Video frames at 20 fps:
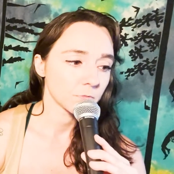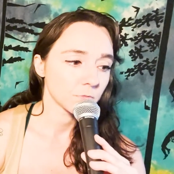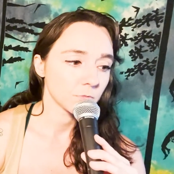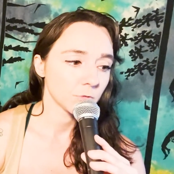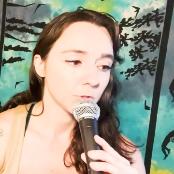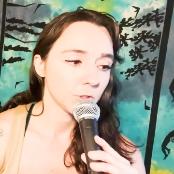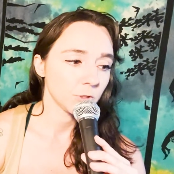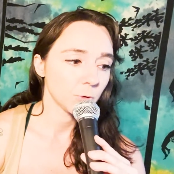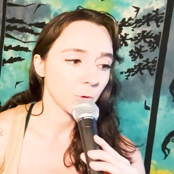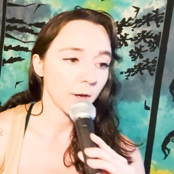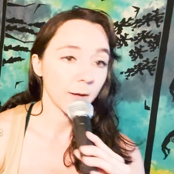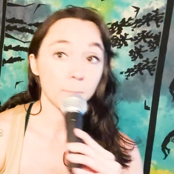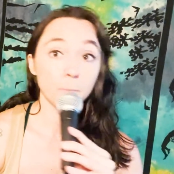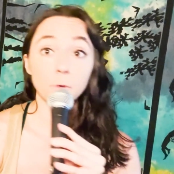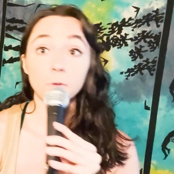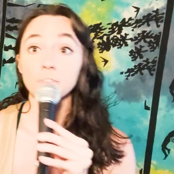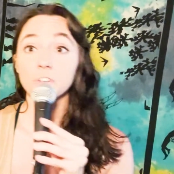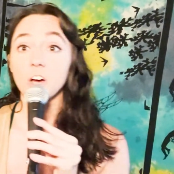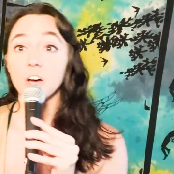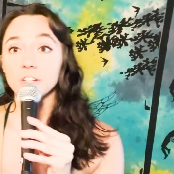do I
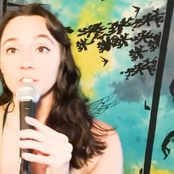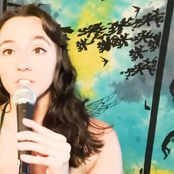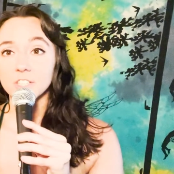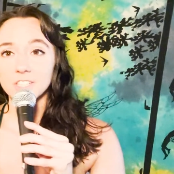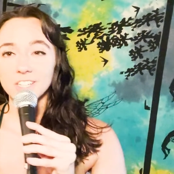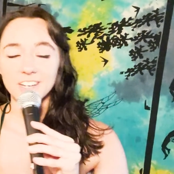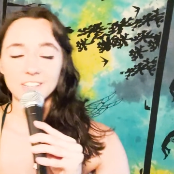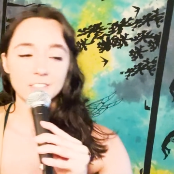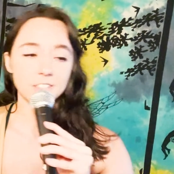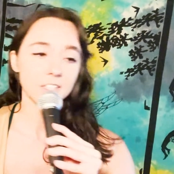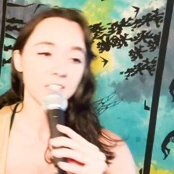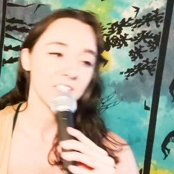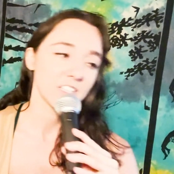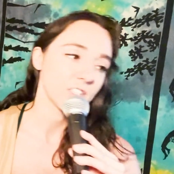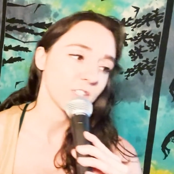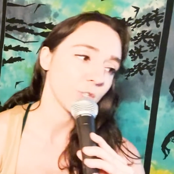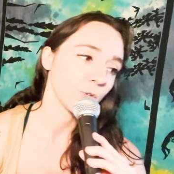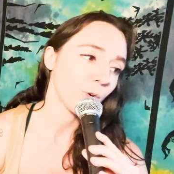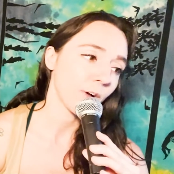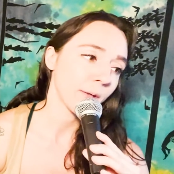move to Austin, Texas?
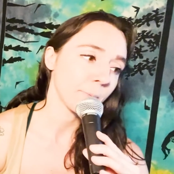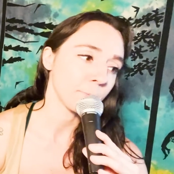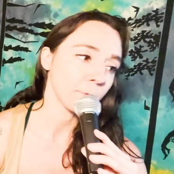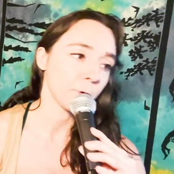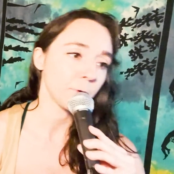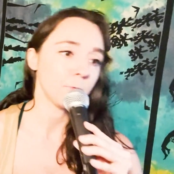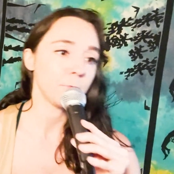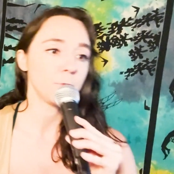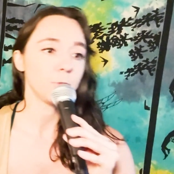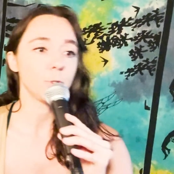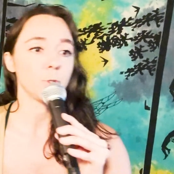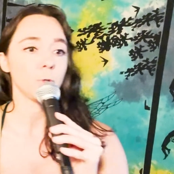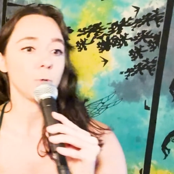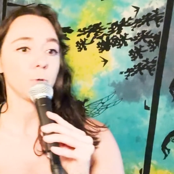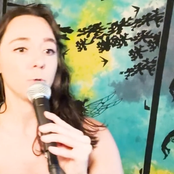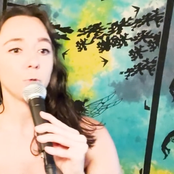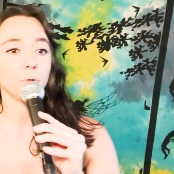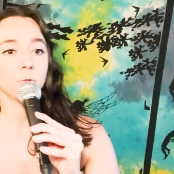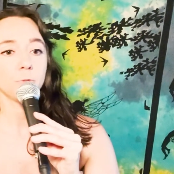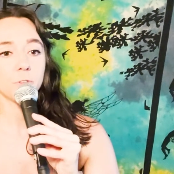Do I move
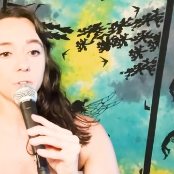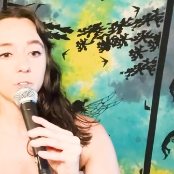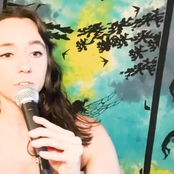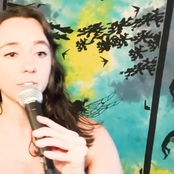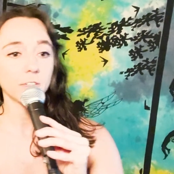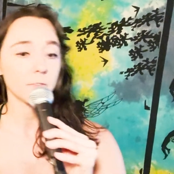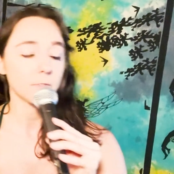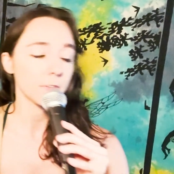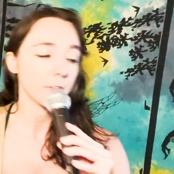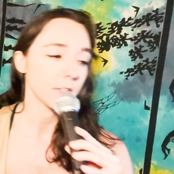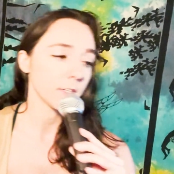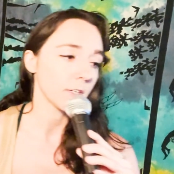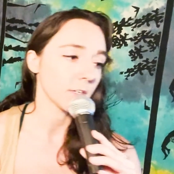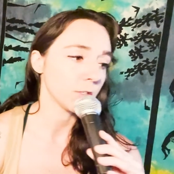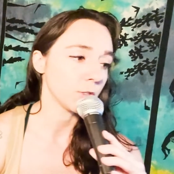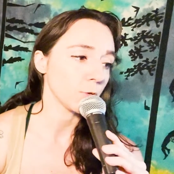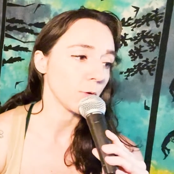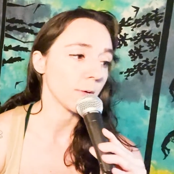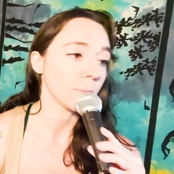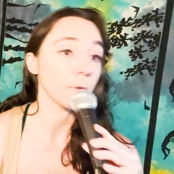to Philadelphia?
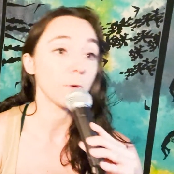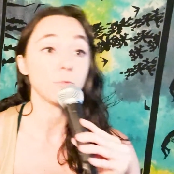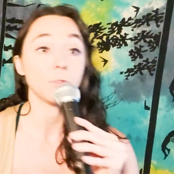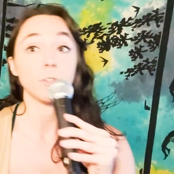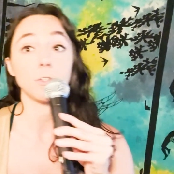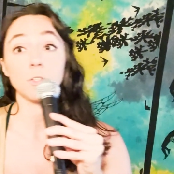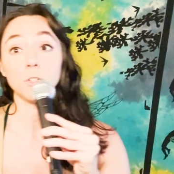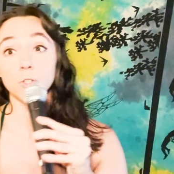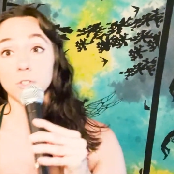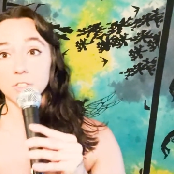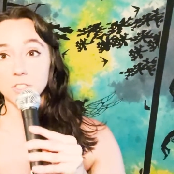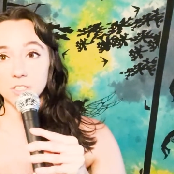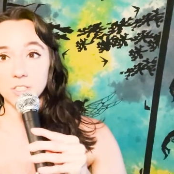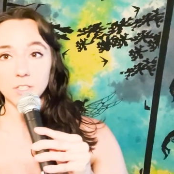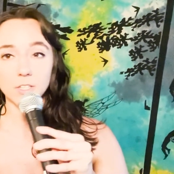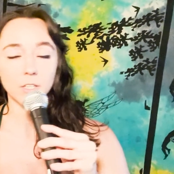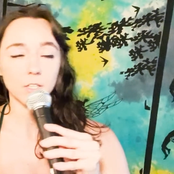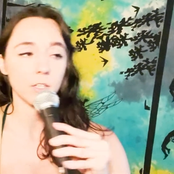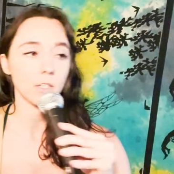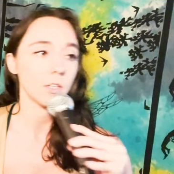Do I move to New York
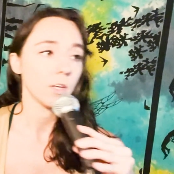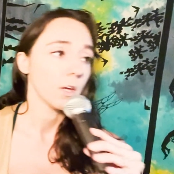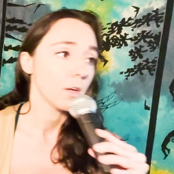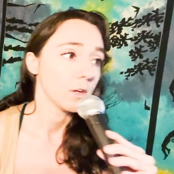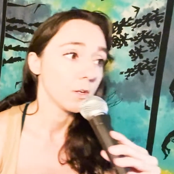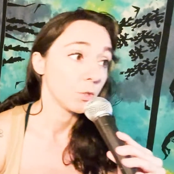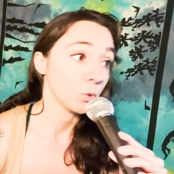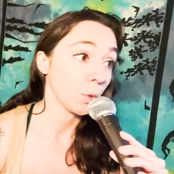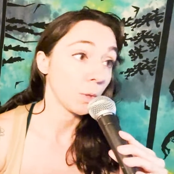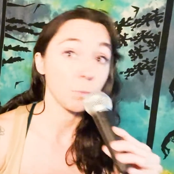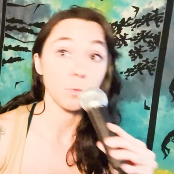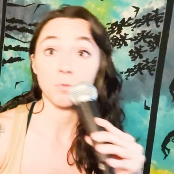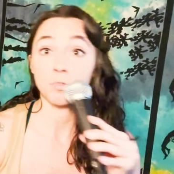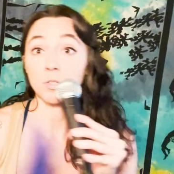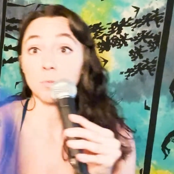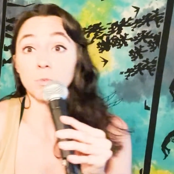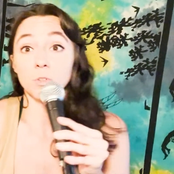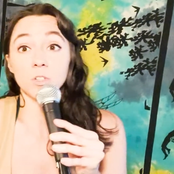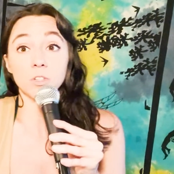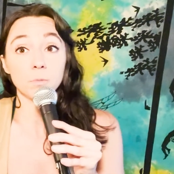City? Do I move
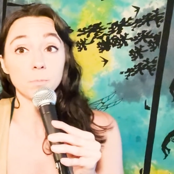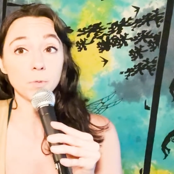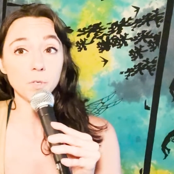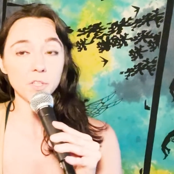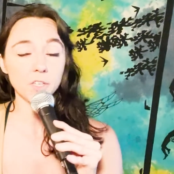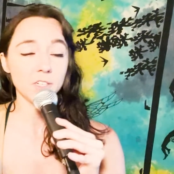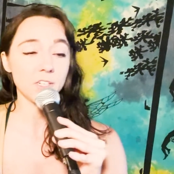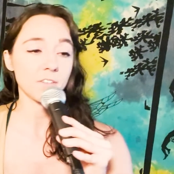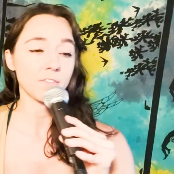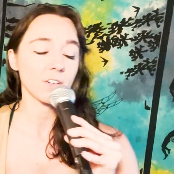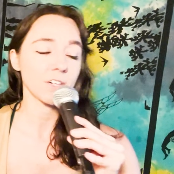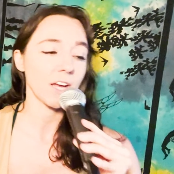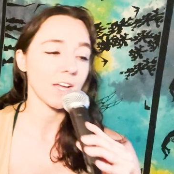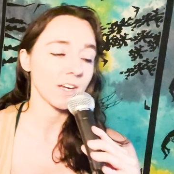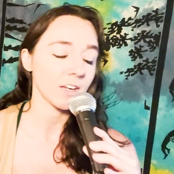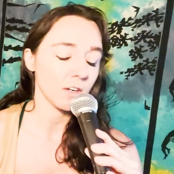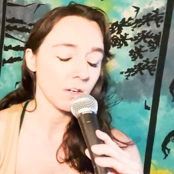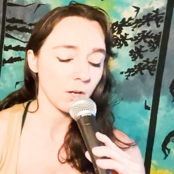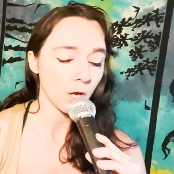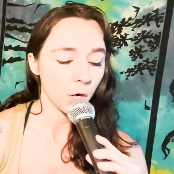somewhere completely different? I
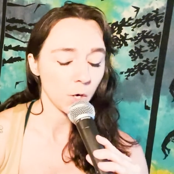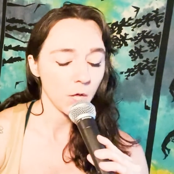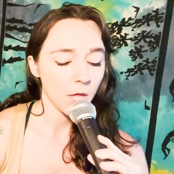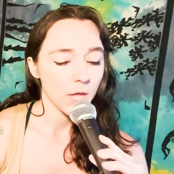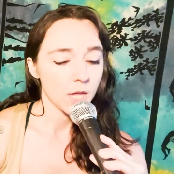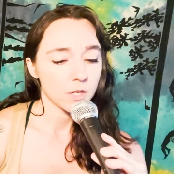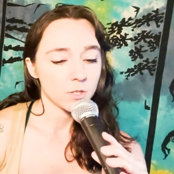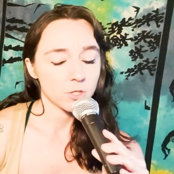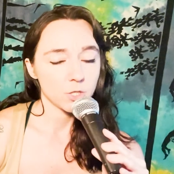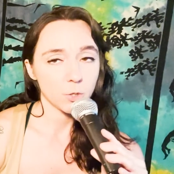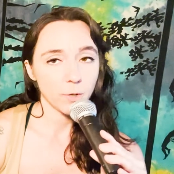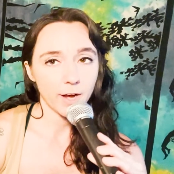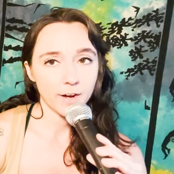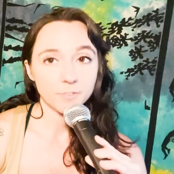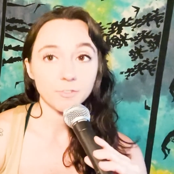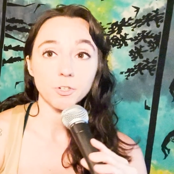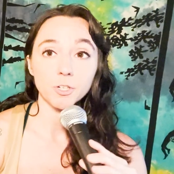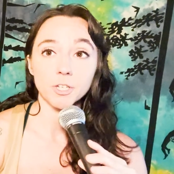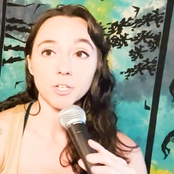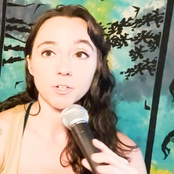didn't know. So
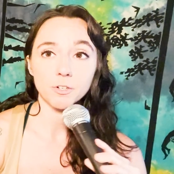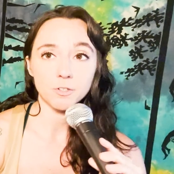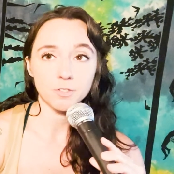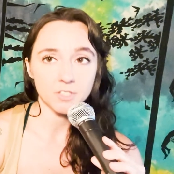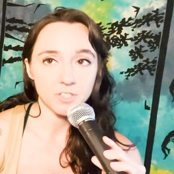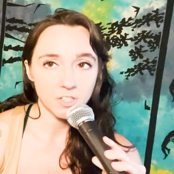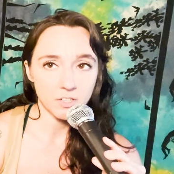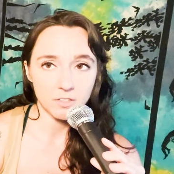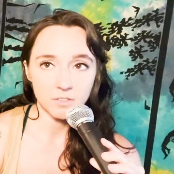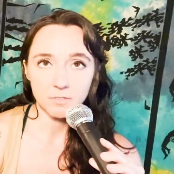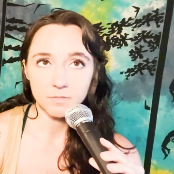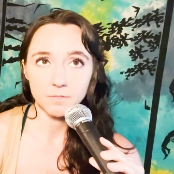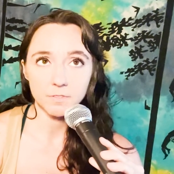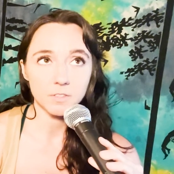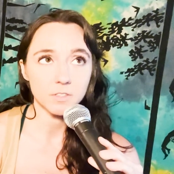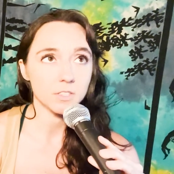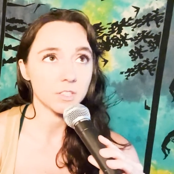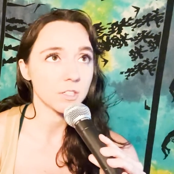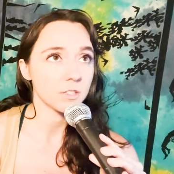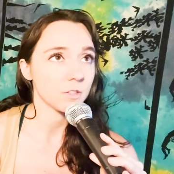after years of
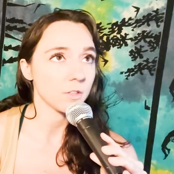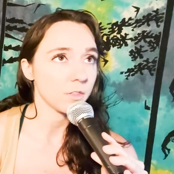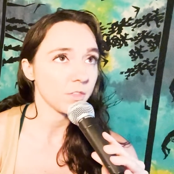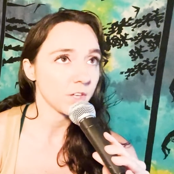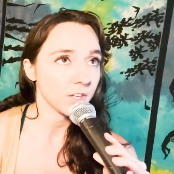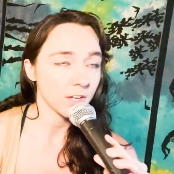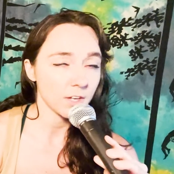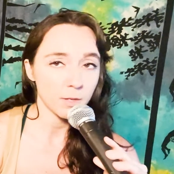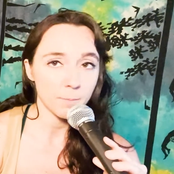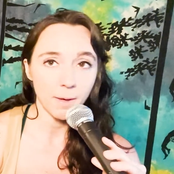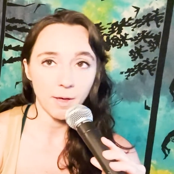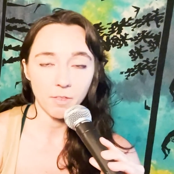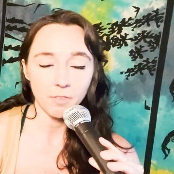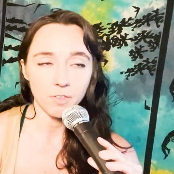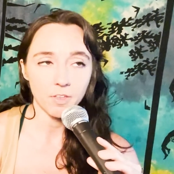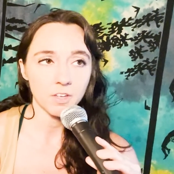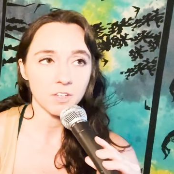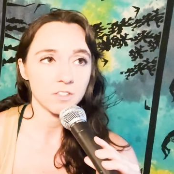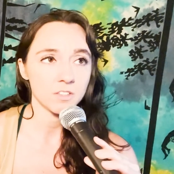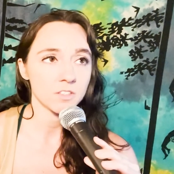uh, thinking about
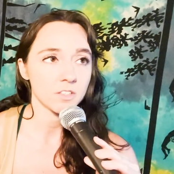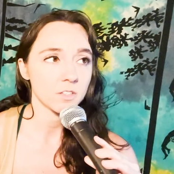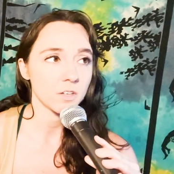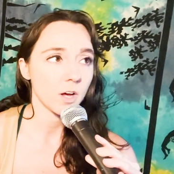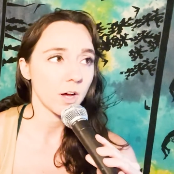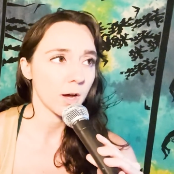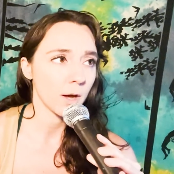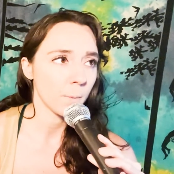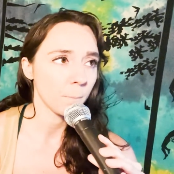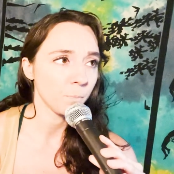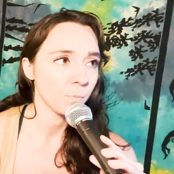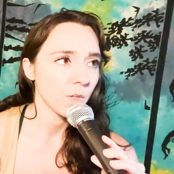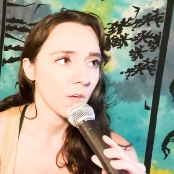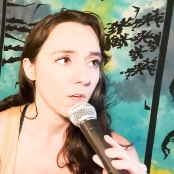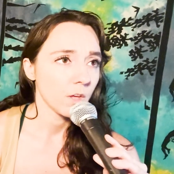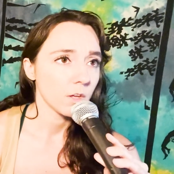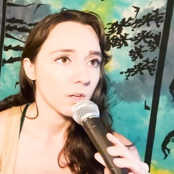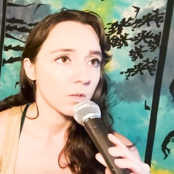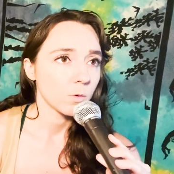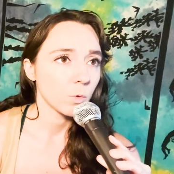things, um,
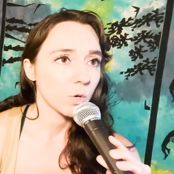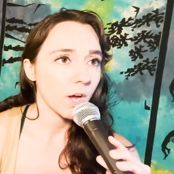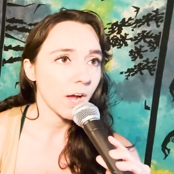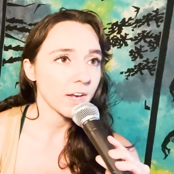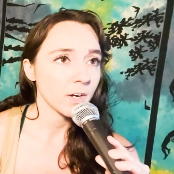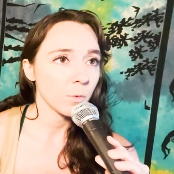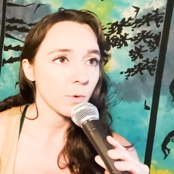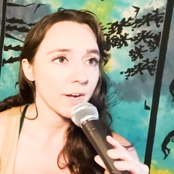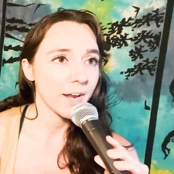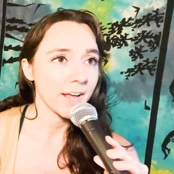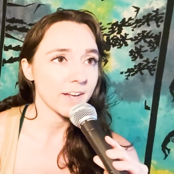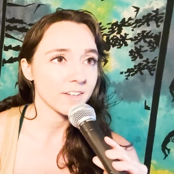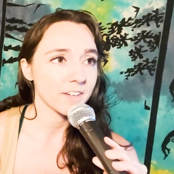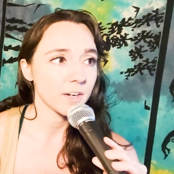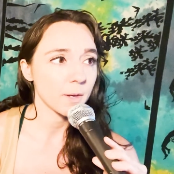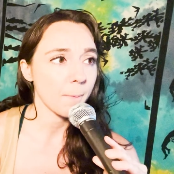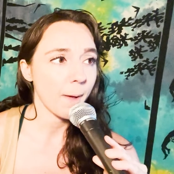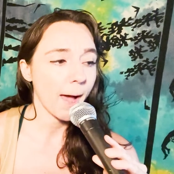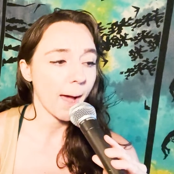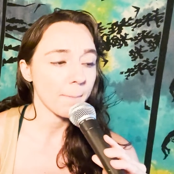kind of what ended
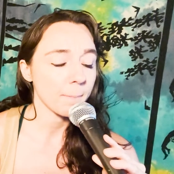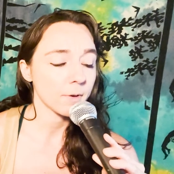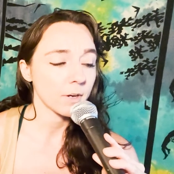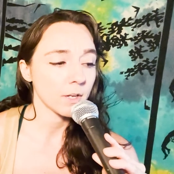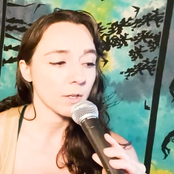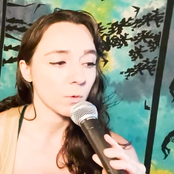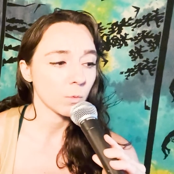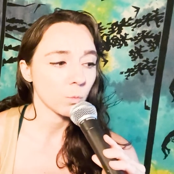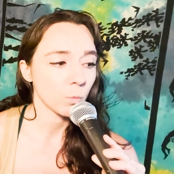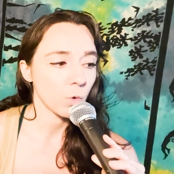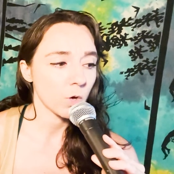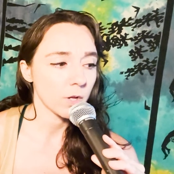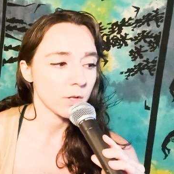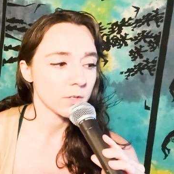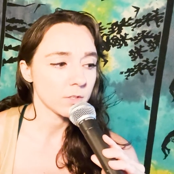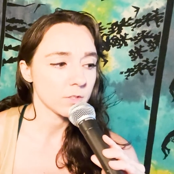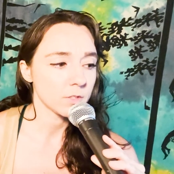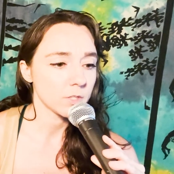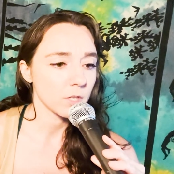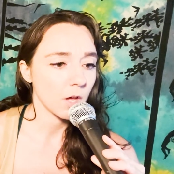up happening was